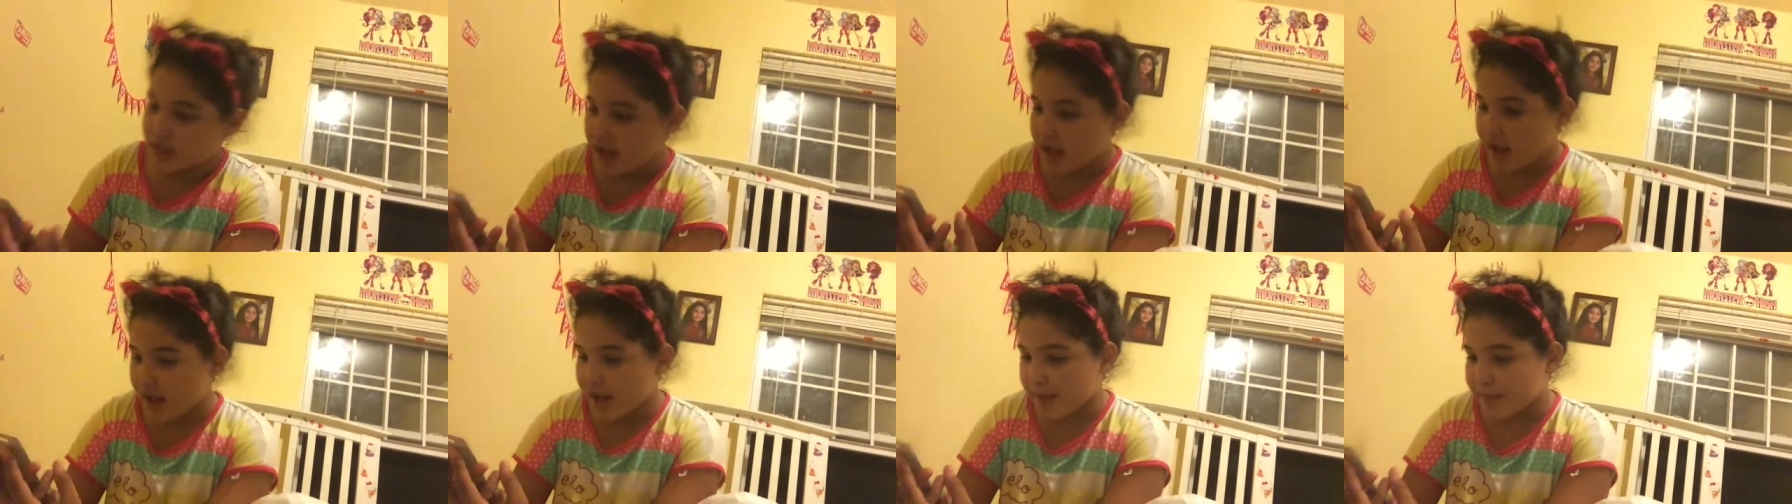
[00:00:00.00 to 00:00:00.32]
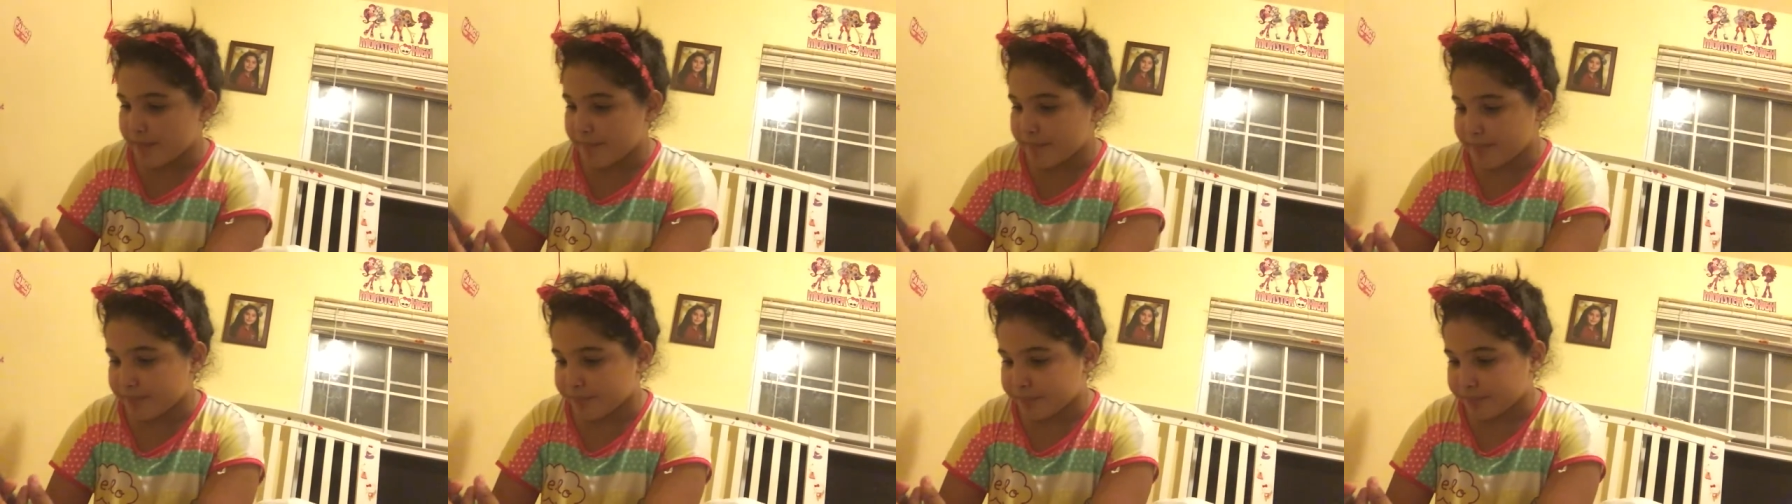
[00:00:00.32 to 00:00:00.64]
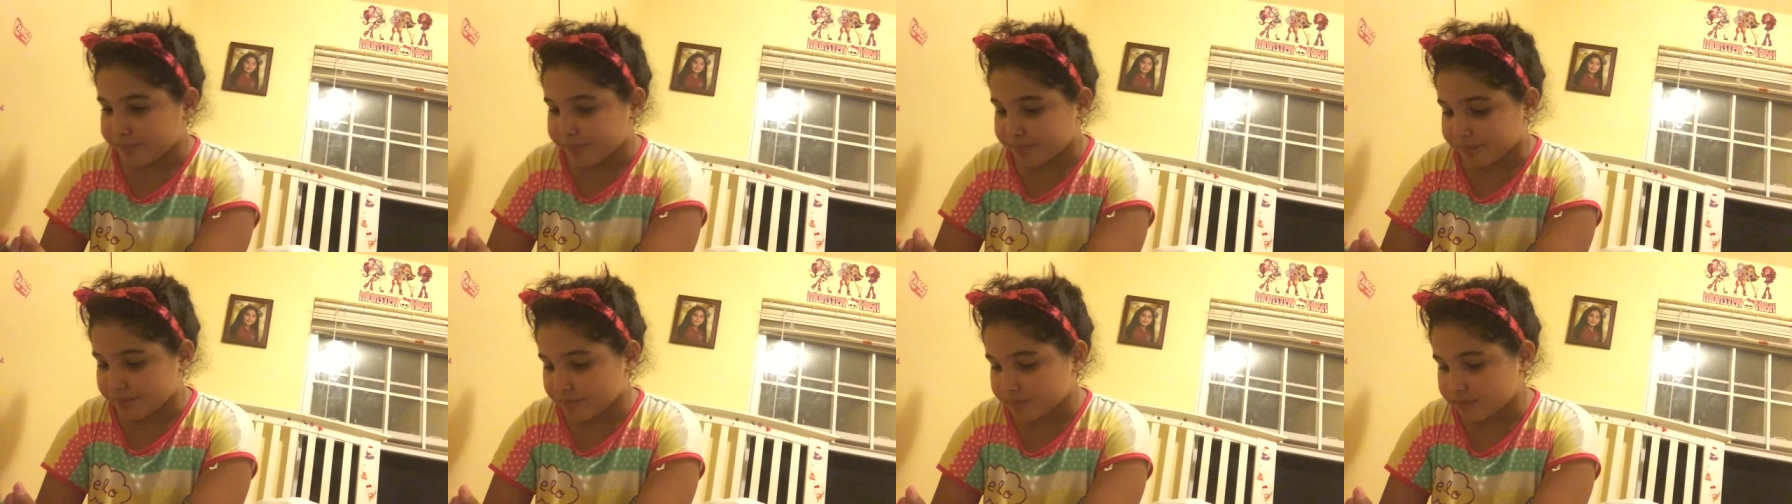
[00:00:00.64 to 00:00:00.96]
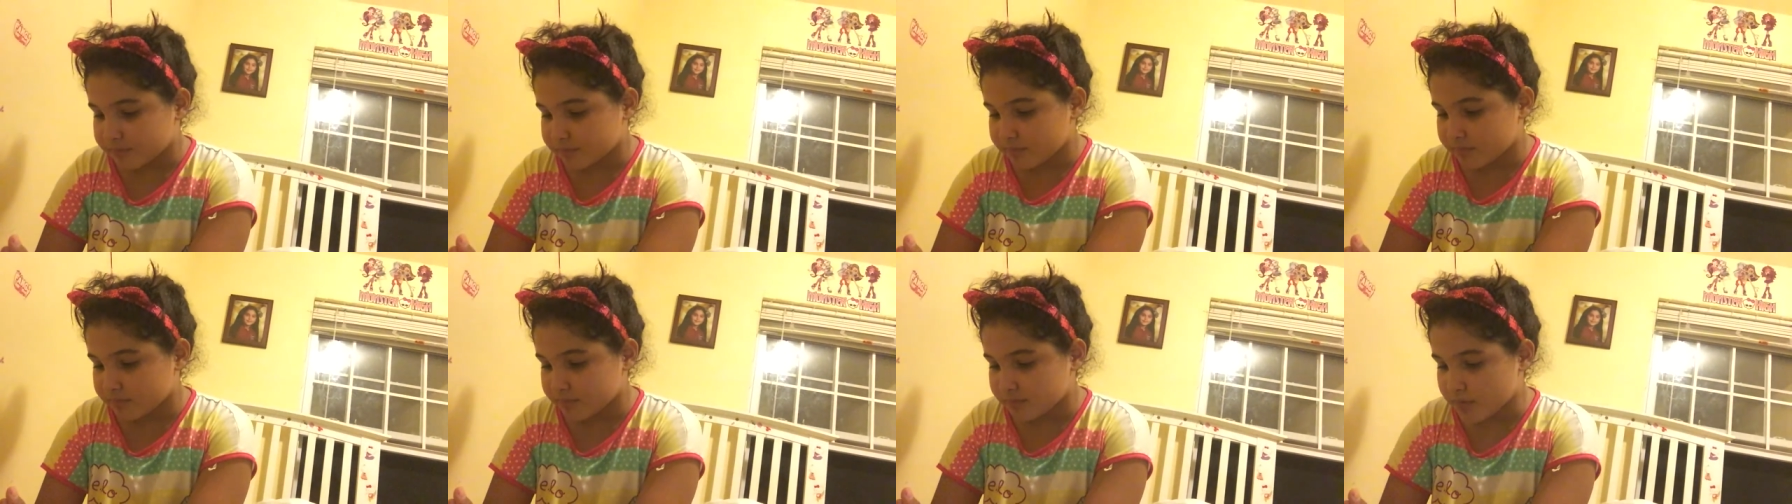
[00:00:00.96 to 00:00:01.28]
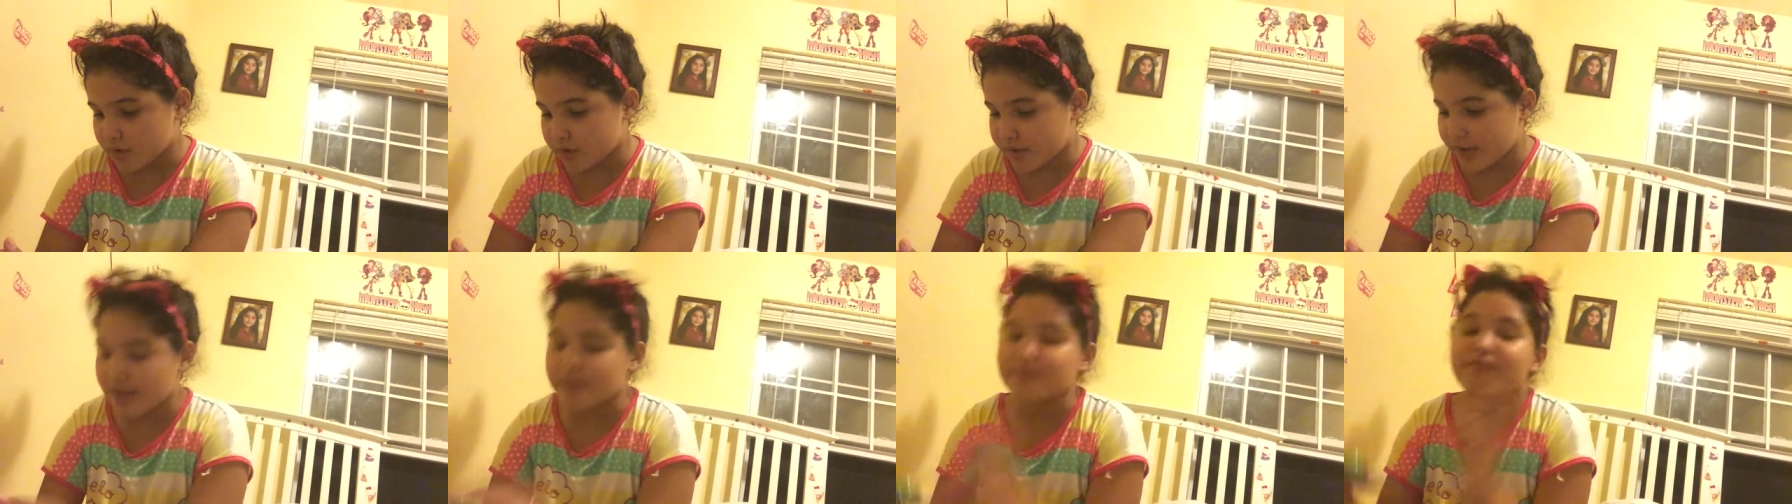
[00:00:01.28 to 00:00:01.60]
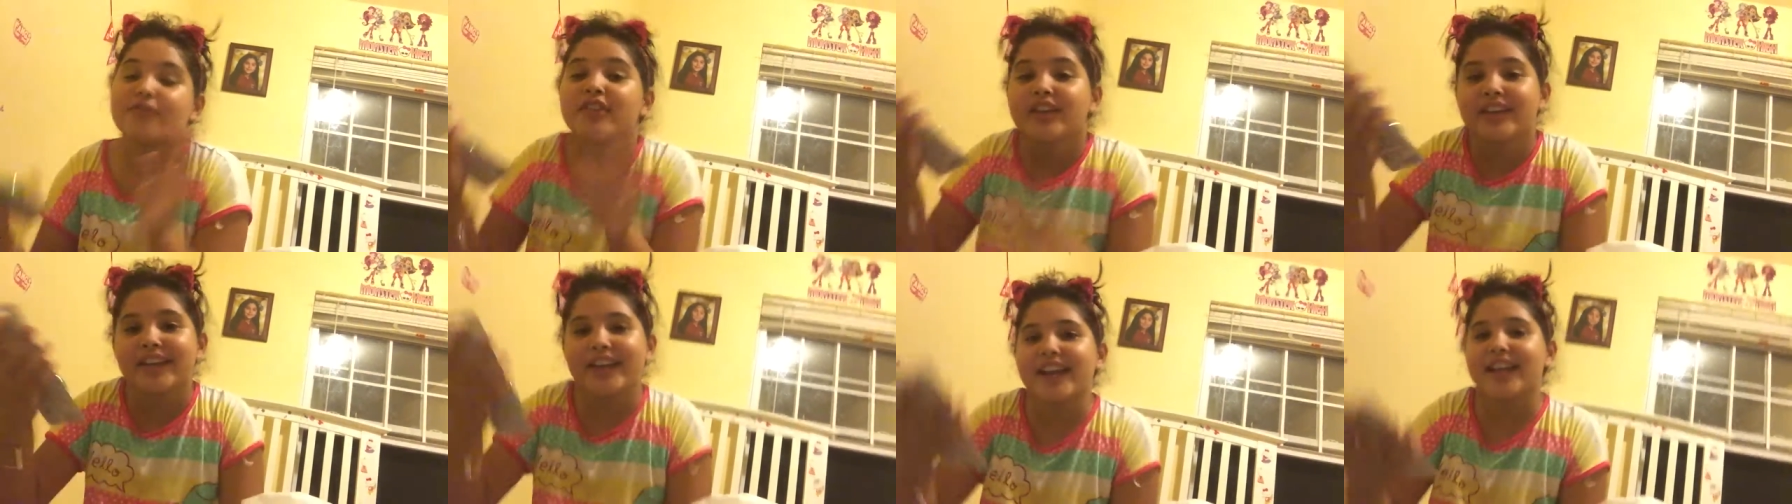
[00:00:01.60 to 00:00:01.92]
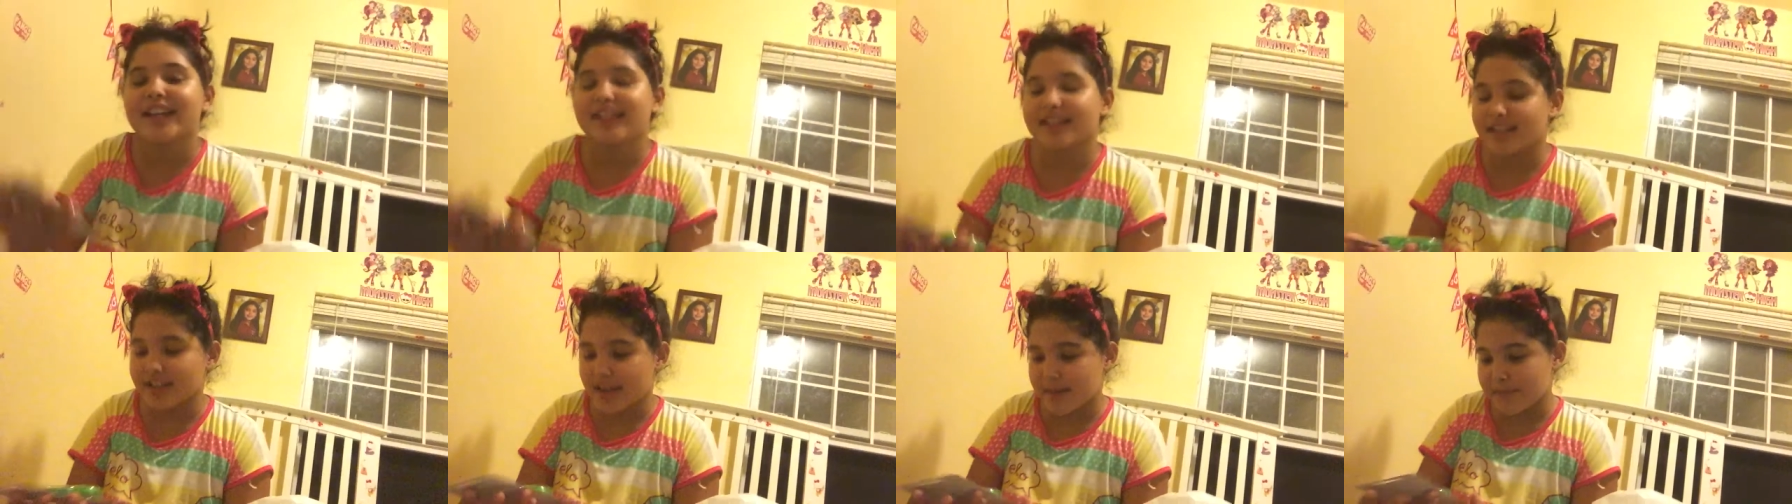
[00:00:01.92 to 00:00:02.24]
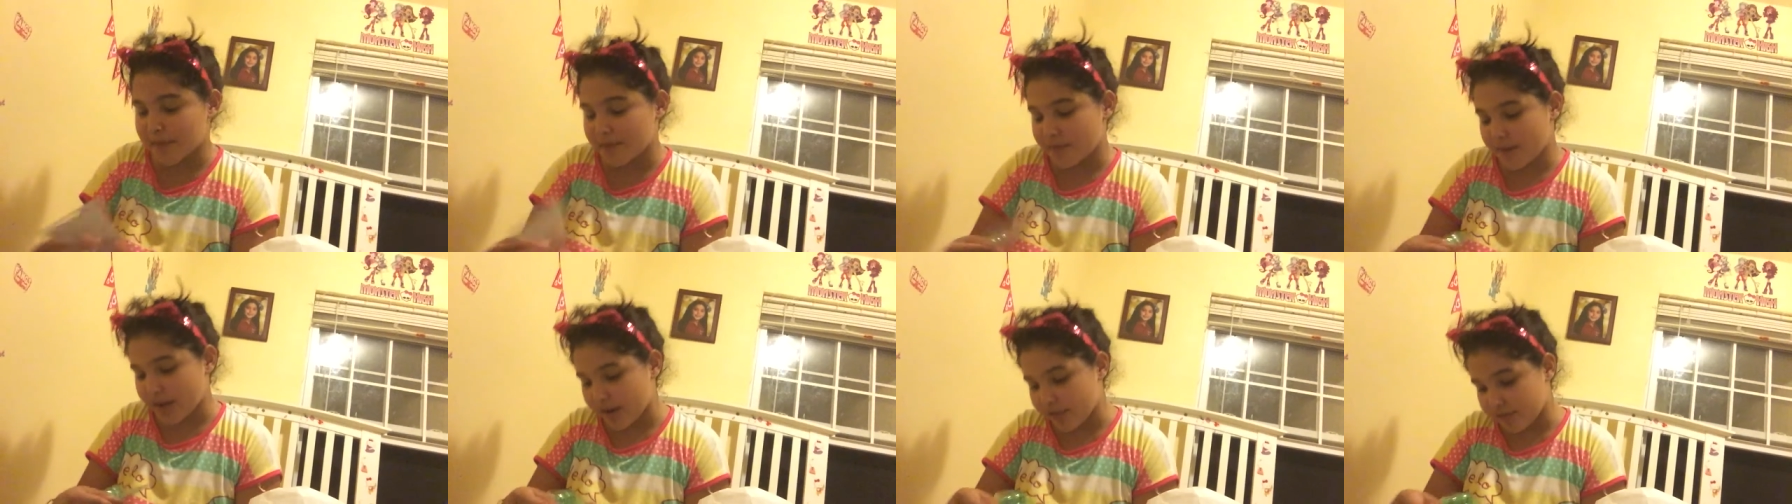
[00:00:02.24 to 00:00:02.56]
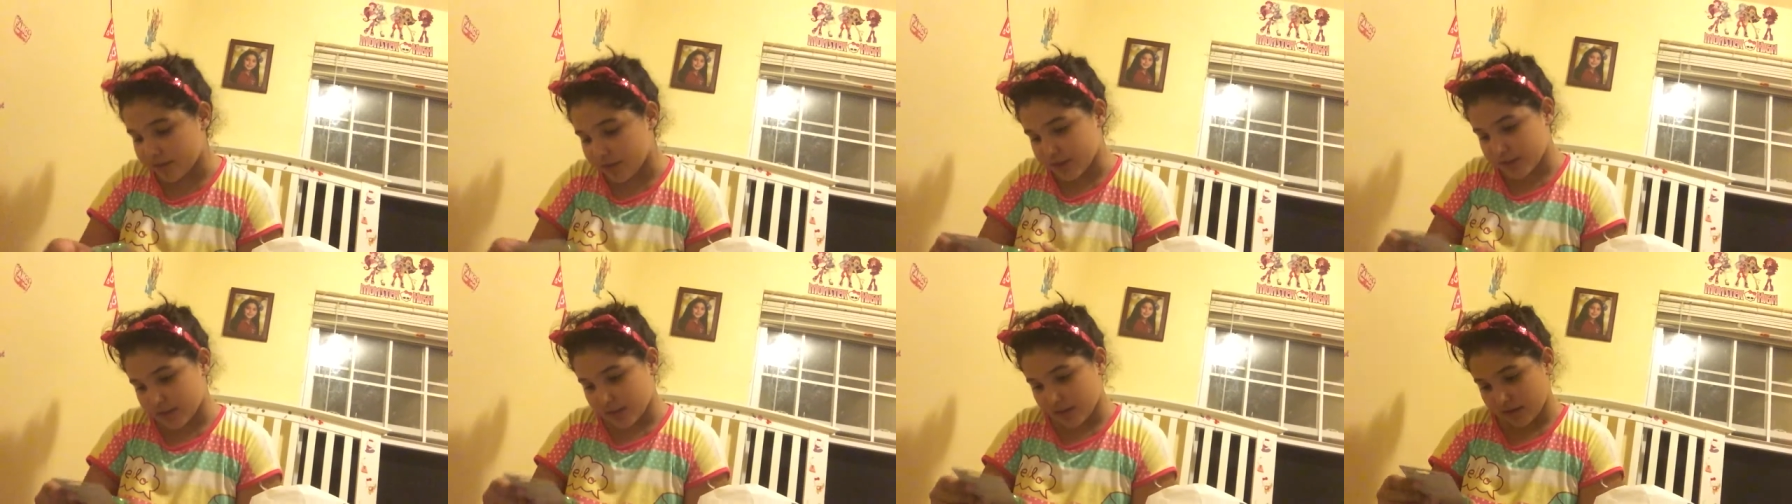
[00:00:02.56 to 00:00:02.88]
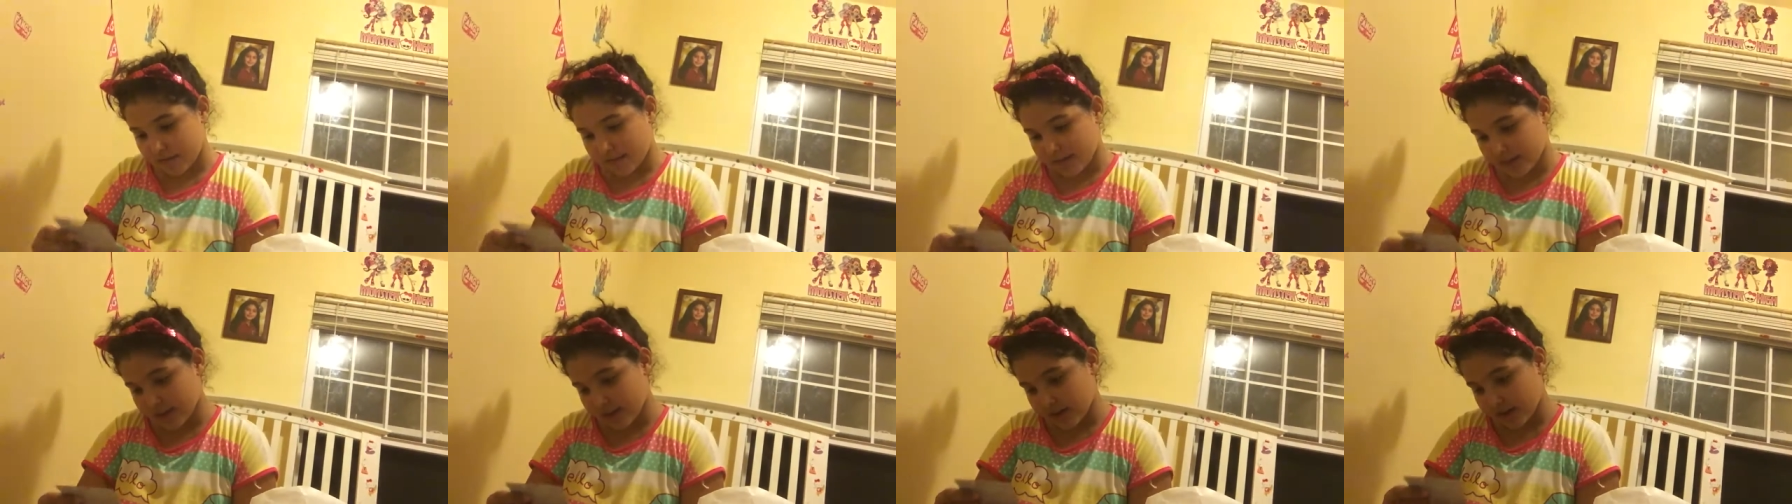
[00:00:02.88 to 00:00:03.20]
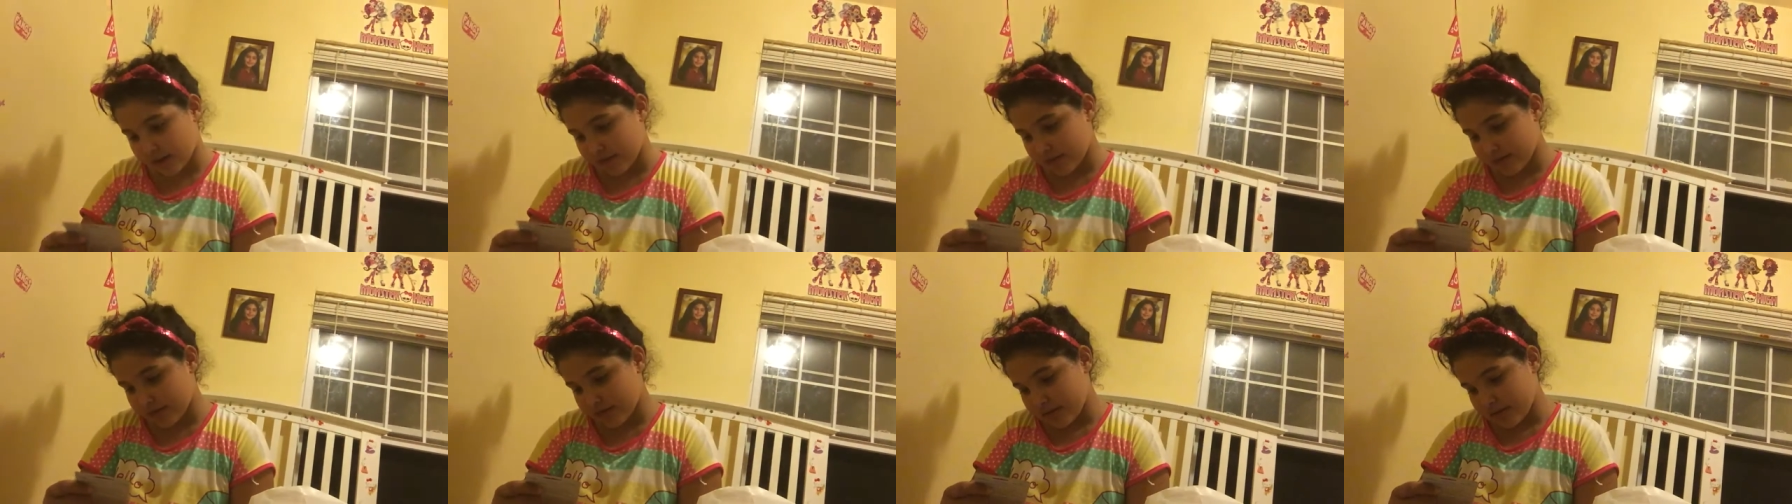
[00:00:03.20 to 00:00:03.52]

Um, okay, I'm forgetting the name of everything right now.